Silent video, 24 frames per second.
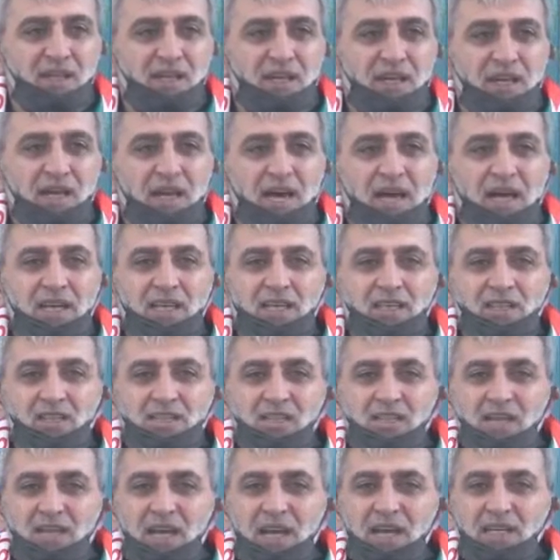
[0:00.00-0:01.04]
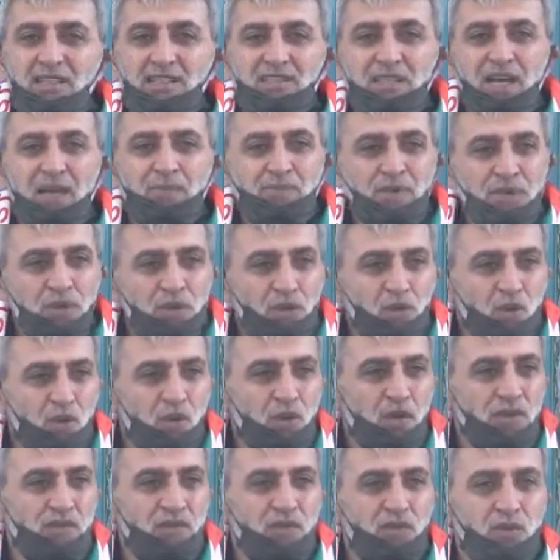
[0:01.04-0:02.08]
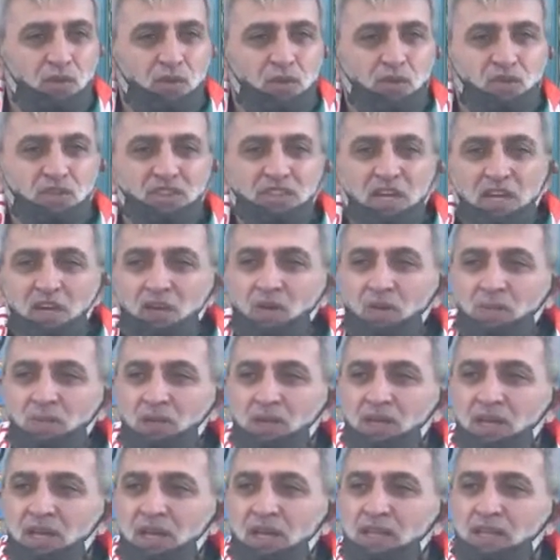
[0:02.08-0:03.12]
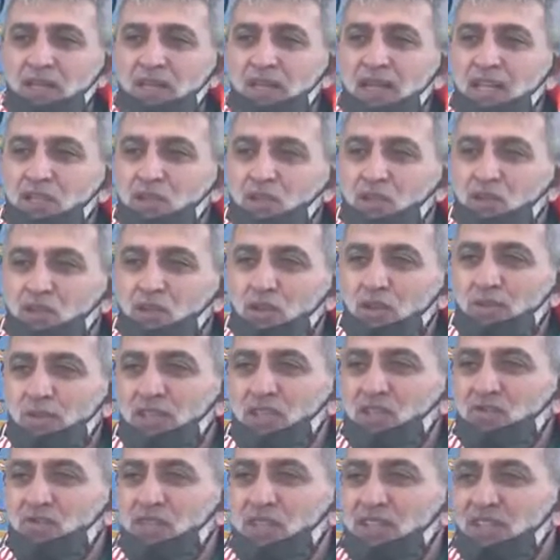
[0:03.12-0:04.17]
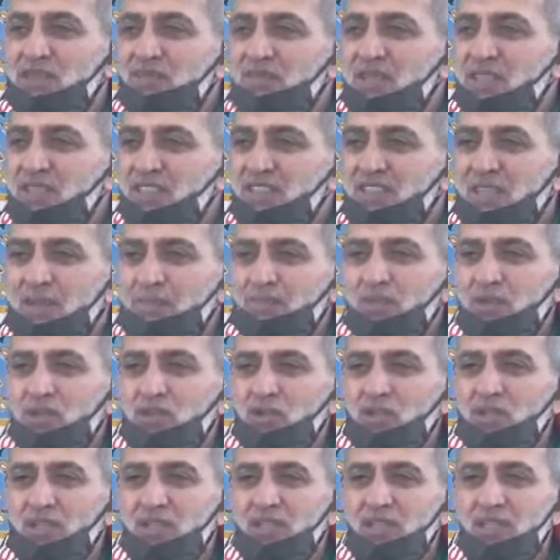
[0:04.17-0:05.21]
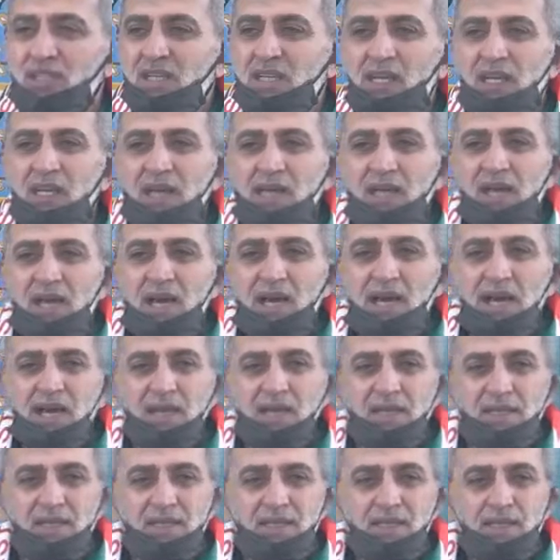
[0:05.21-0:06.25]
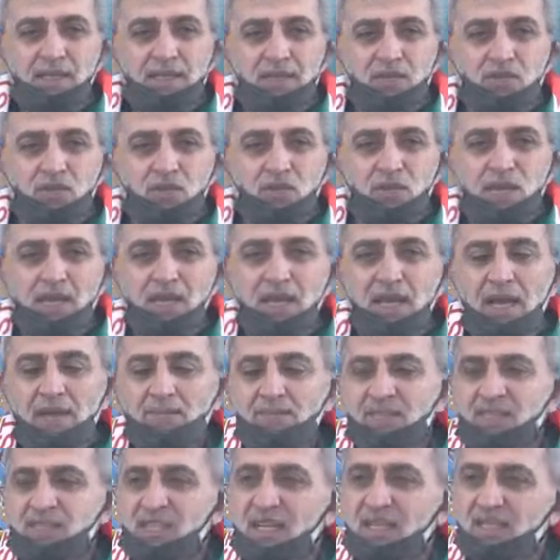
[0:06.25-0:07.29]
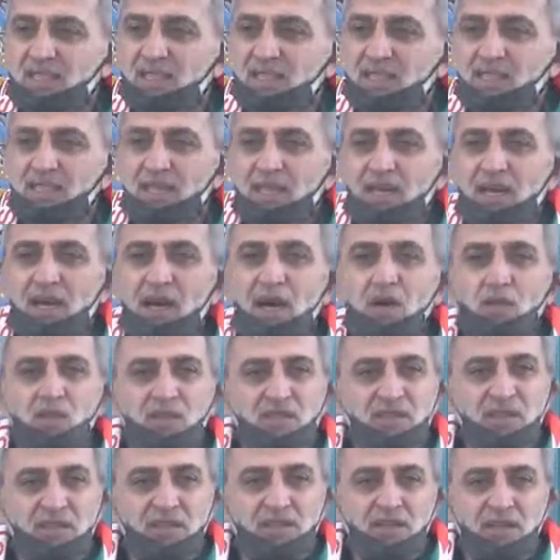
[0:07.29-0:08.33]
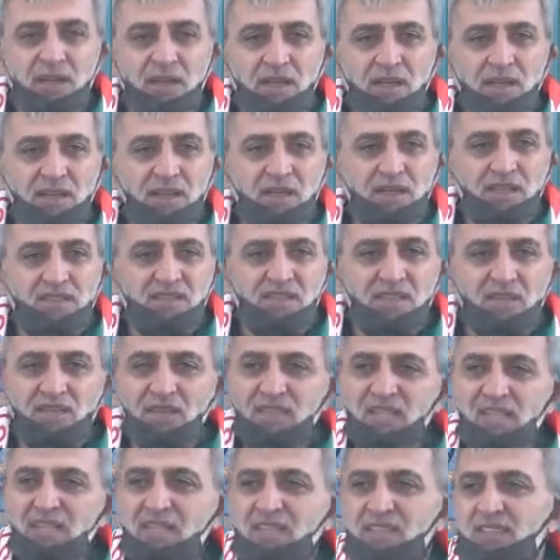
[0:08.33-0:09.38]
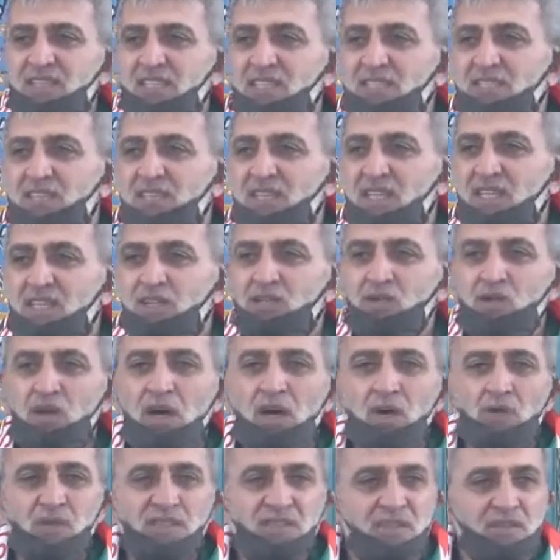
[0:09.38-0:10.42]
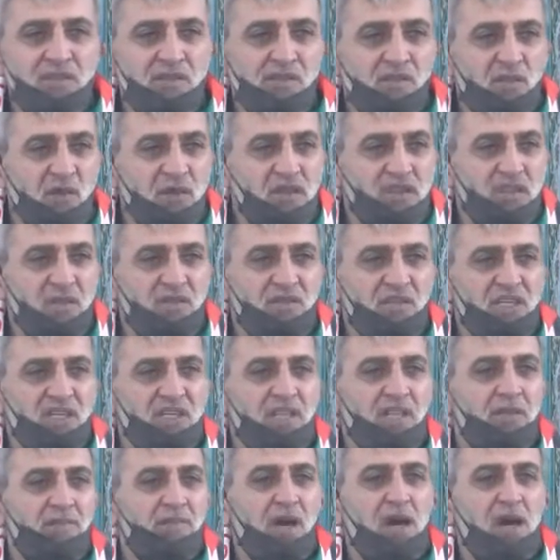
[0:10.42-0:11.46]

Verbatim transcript: I, I appeal to all of you. Jazakumullah. Thank you so much for giving me this opportunity. I today I'm standing here. I was in, in 786 radio. I was in the voice of the Cape.